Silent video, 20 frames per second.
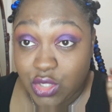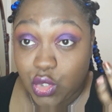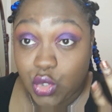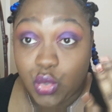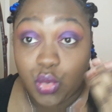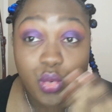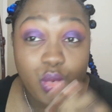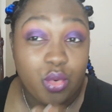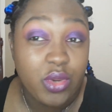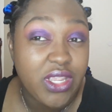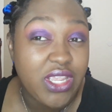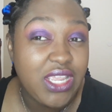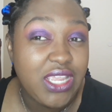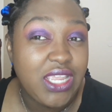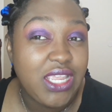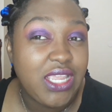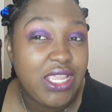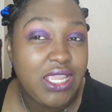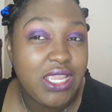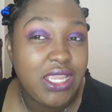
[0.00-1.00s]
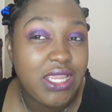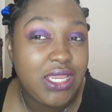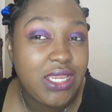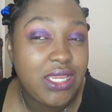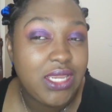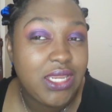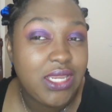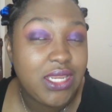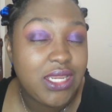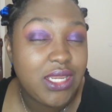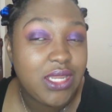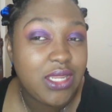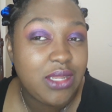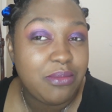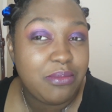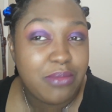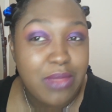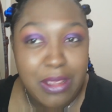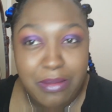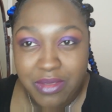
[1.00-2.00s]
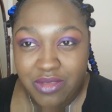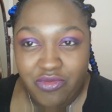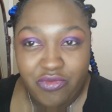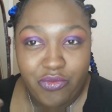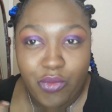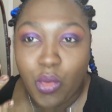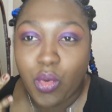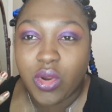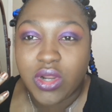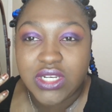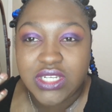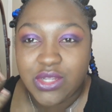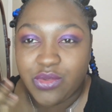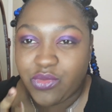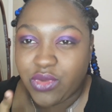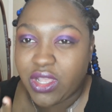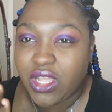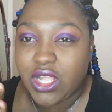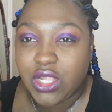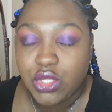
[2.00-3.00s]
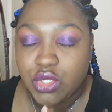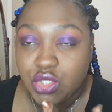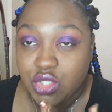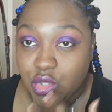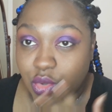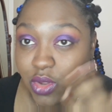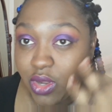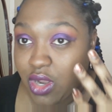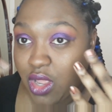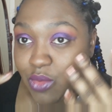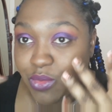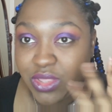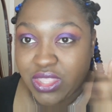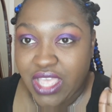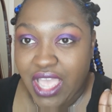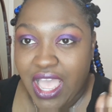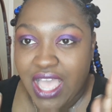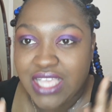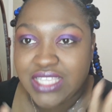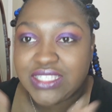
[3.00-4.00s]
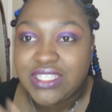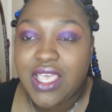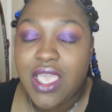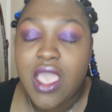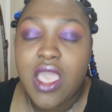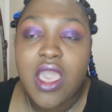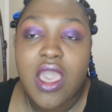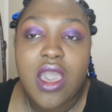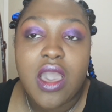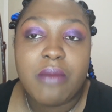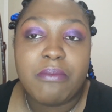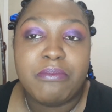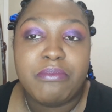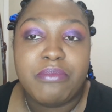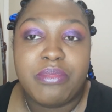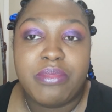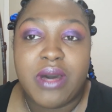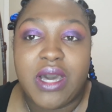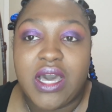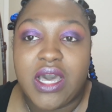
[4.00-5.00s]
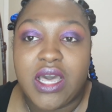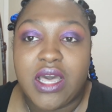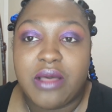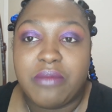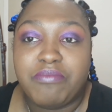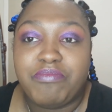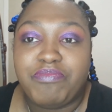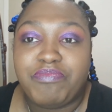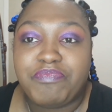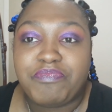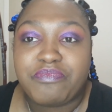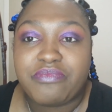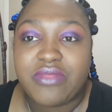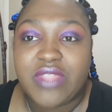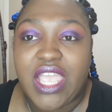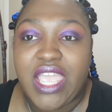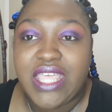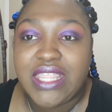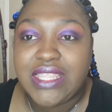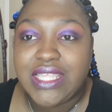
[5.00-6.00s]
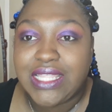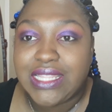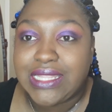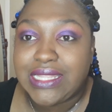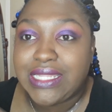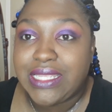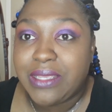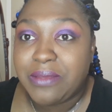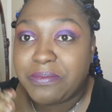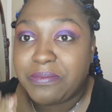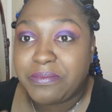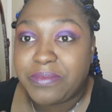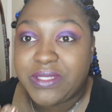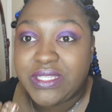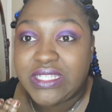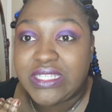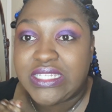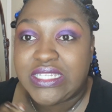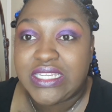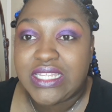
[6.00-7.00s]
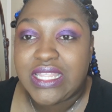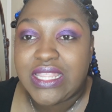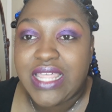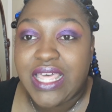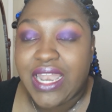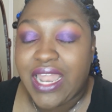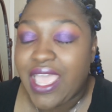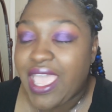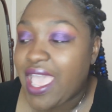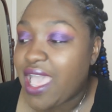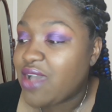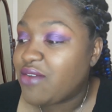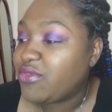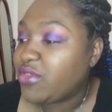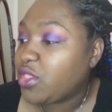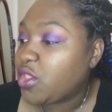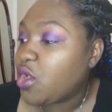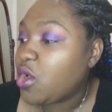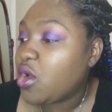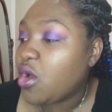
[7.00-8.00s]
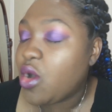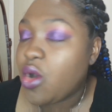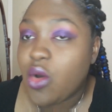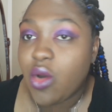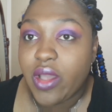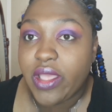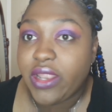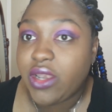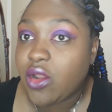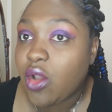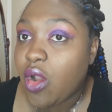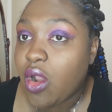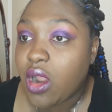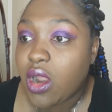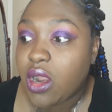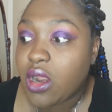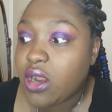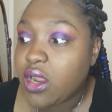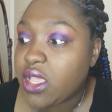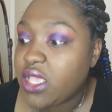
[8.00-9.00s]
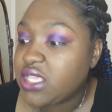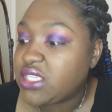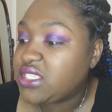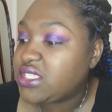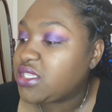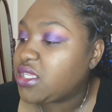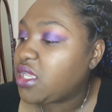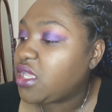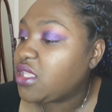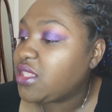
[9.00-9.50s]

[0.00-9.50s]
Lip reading: three, maybe four different colors going on with the eyes. Um, and the lips that I have on is a